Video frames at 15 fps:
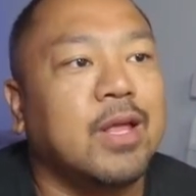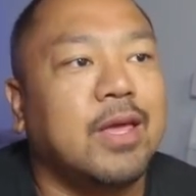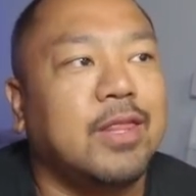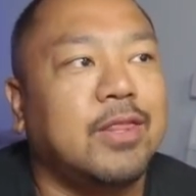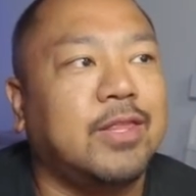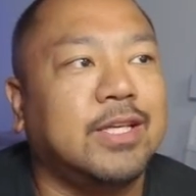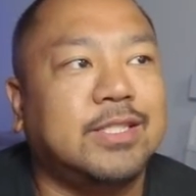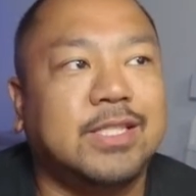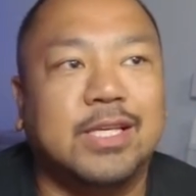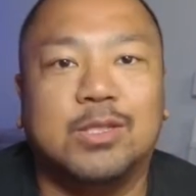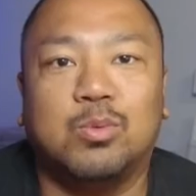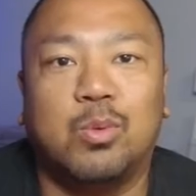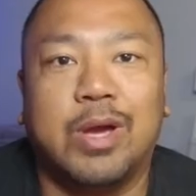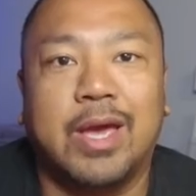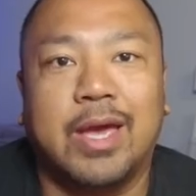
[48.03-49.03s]
this is
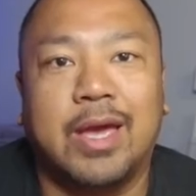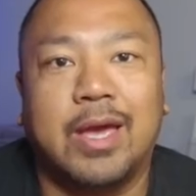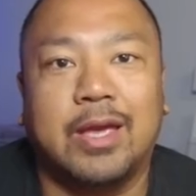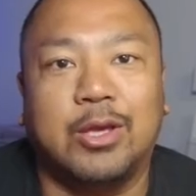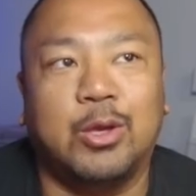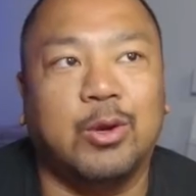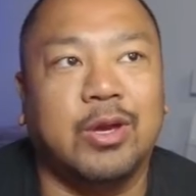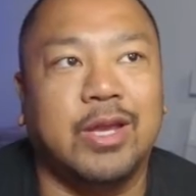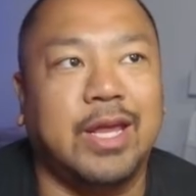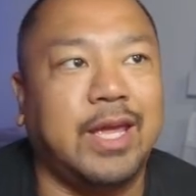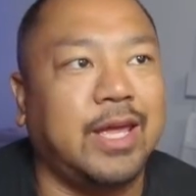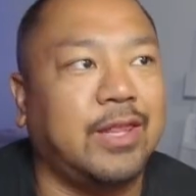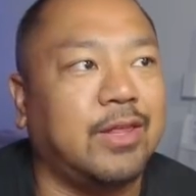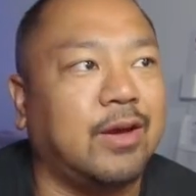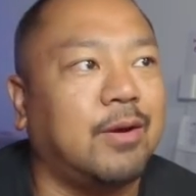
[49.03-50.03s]
where you can
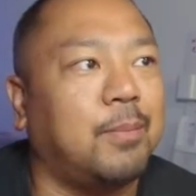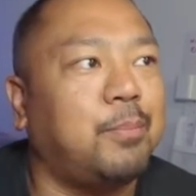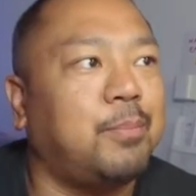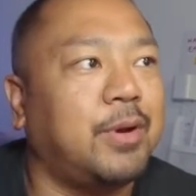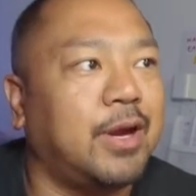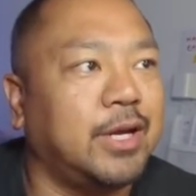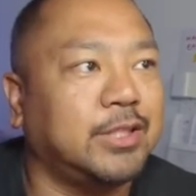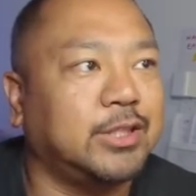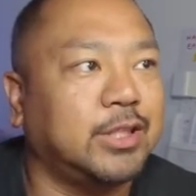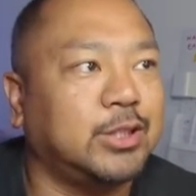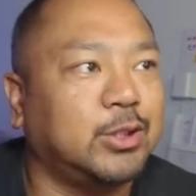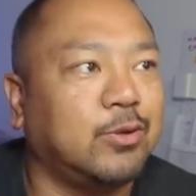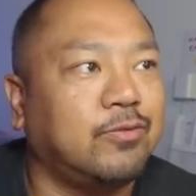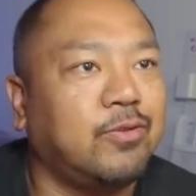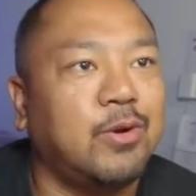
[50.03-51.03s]
either purchase
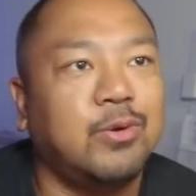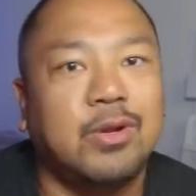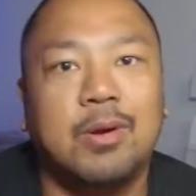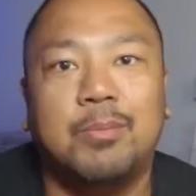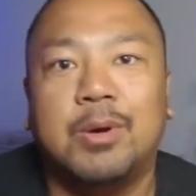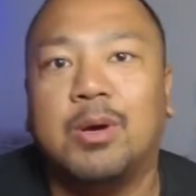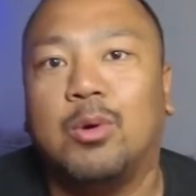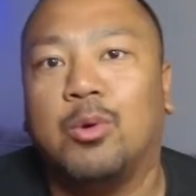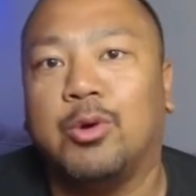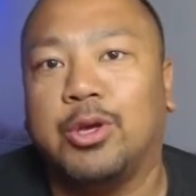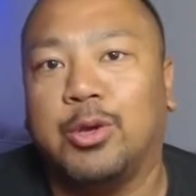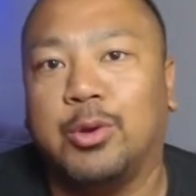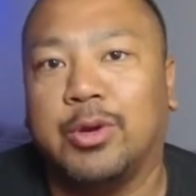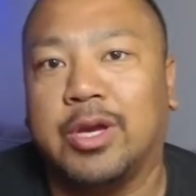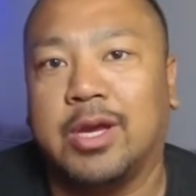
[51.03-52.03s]
your phone number or
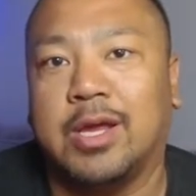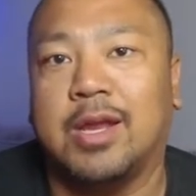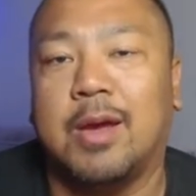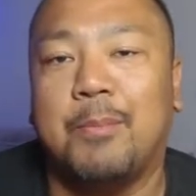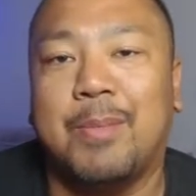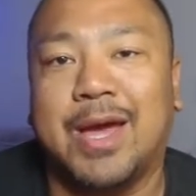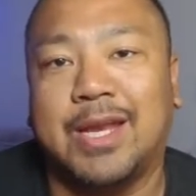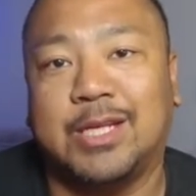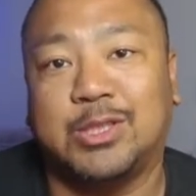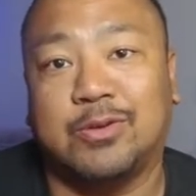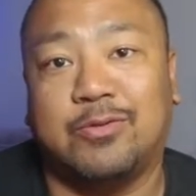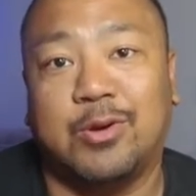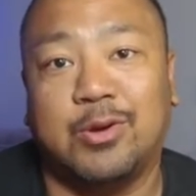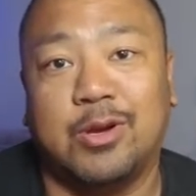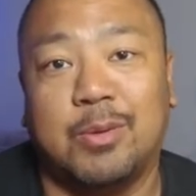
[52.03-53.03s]
you can manage the
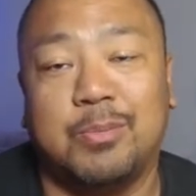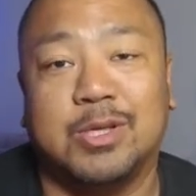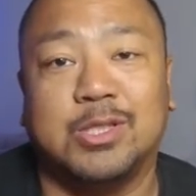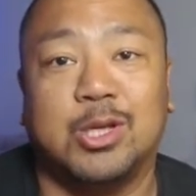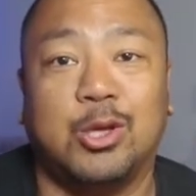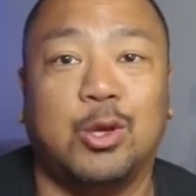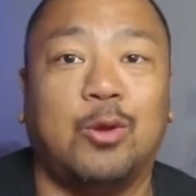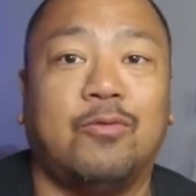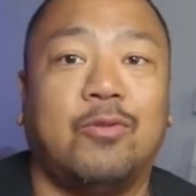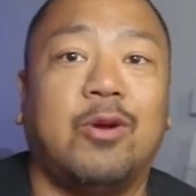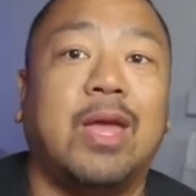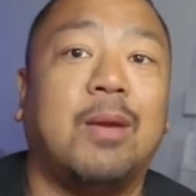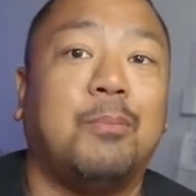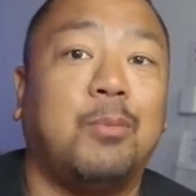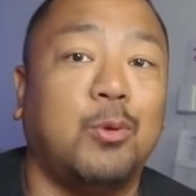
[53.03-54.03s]
phone numbers that you've
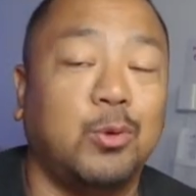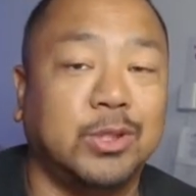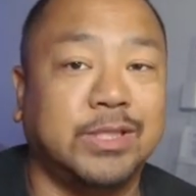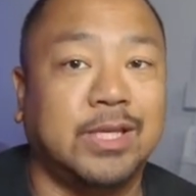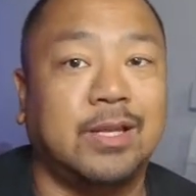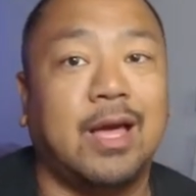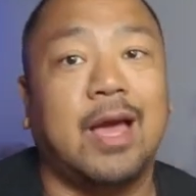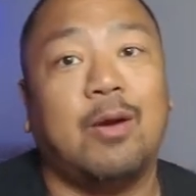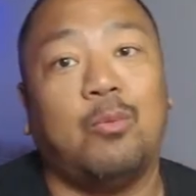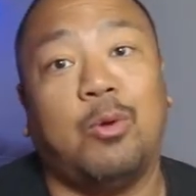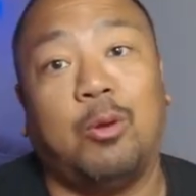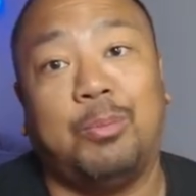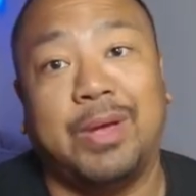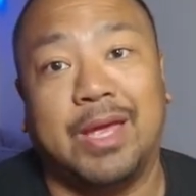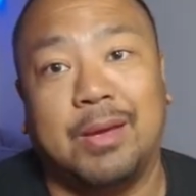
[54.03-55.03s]
imported.
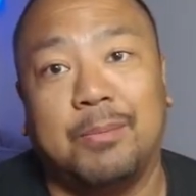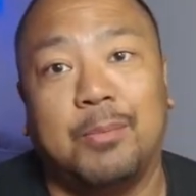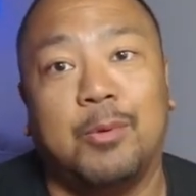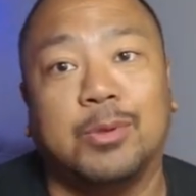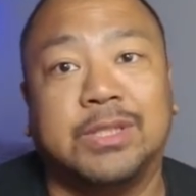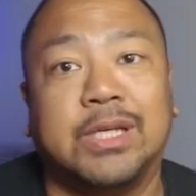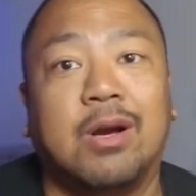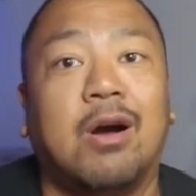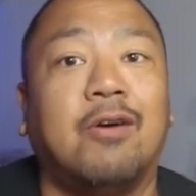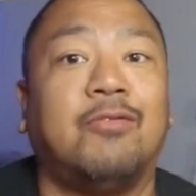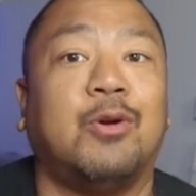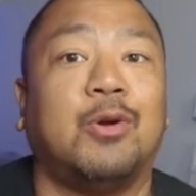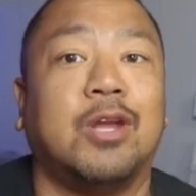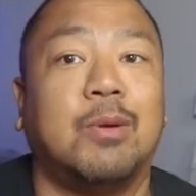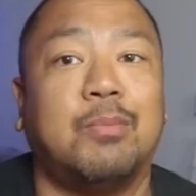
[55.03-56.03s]
We'll be importing our
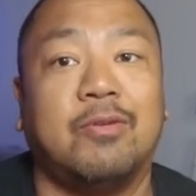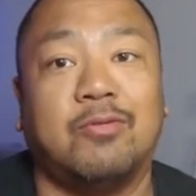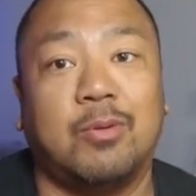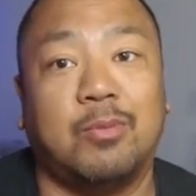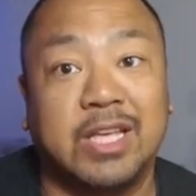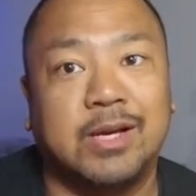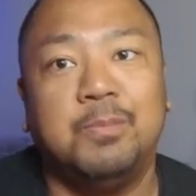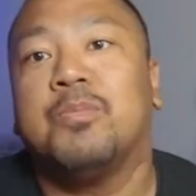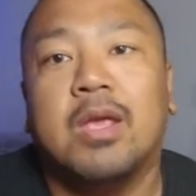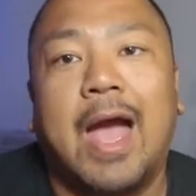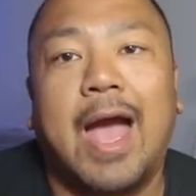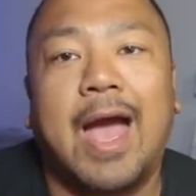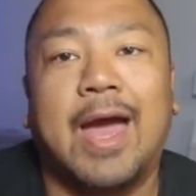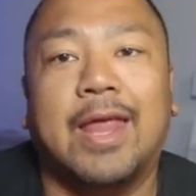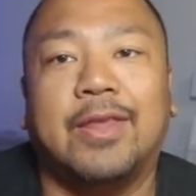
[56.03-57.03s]
phone number from
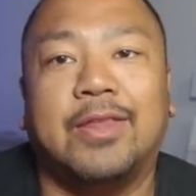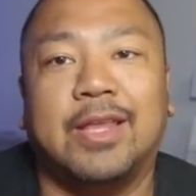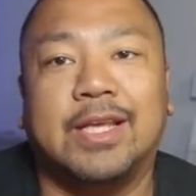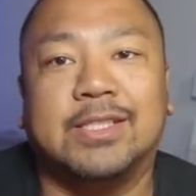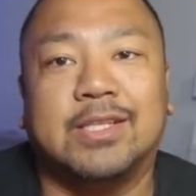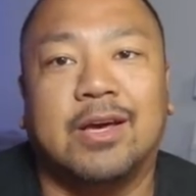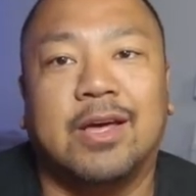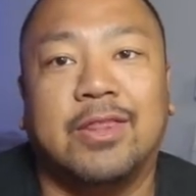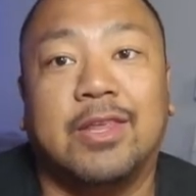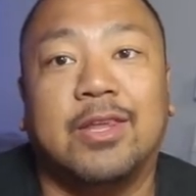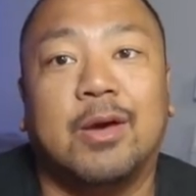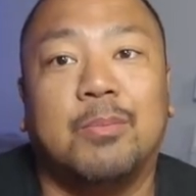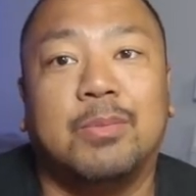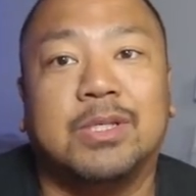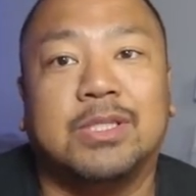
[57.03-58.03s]
Twilio, and these are the
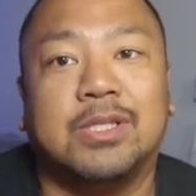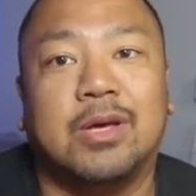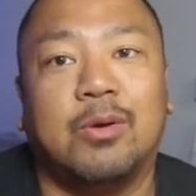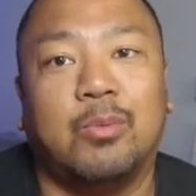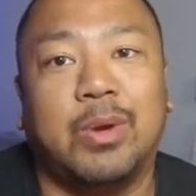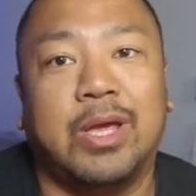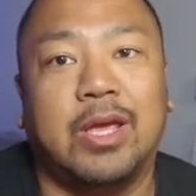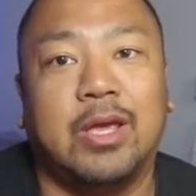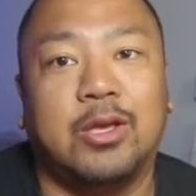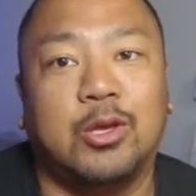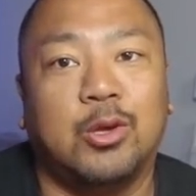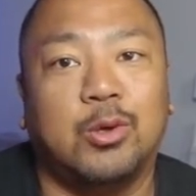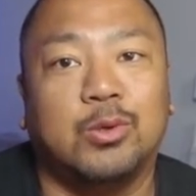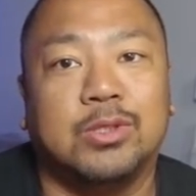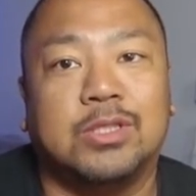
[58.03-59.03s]
numbers that we
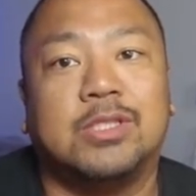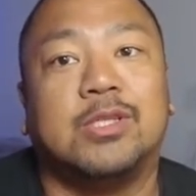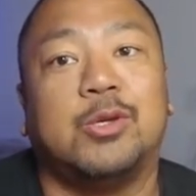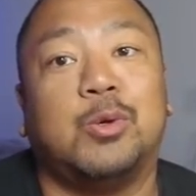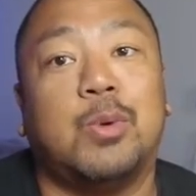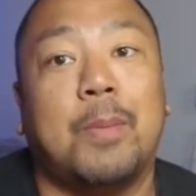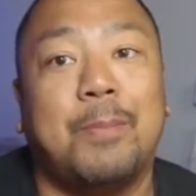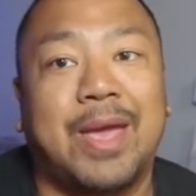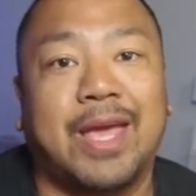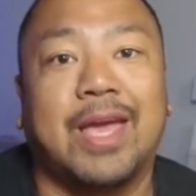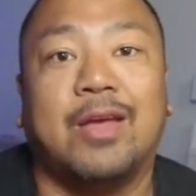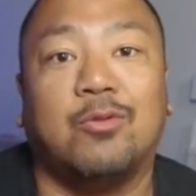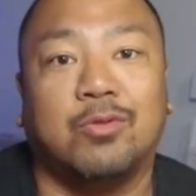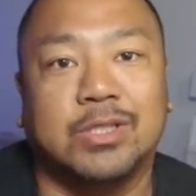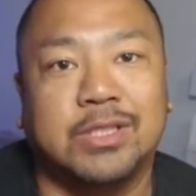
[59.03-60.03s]
use to make
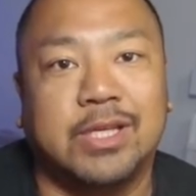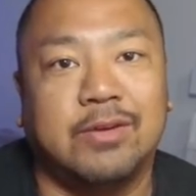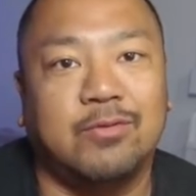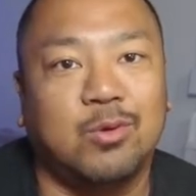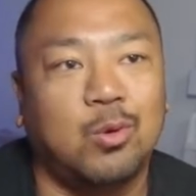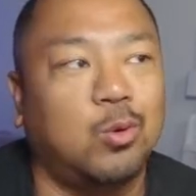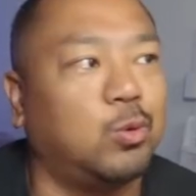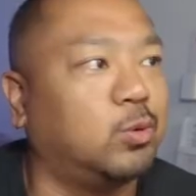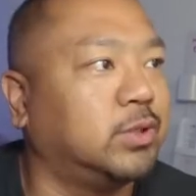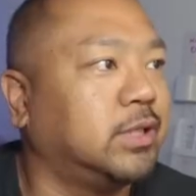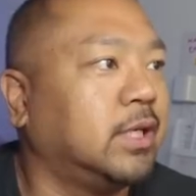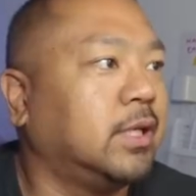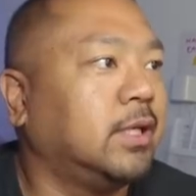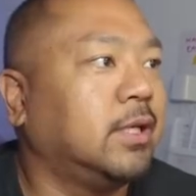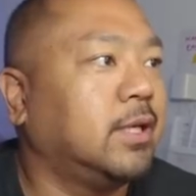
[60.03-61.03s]
and receive calls.
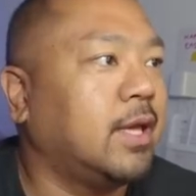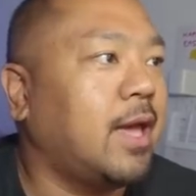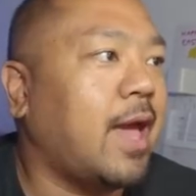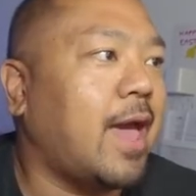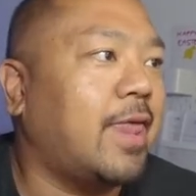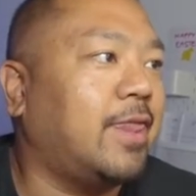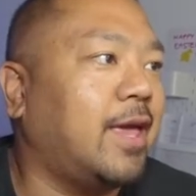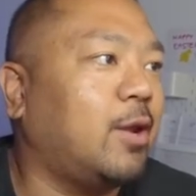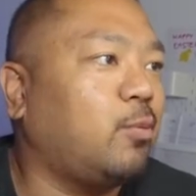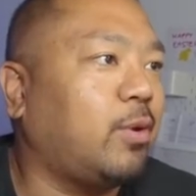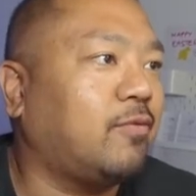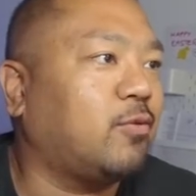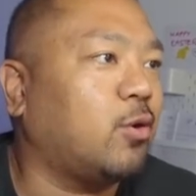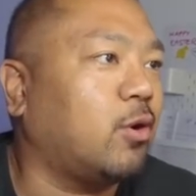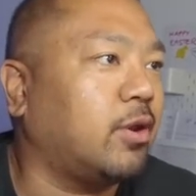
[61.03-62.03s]
And then
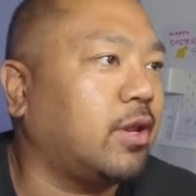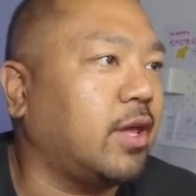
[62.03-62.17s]
we've got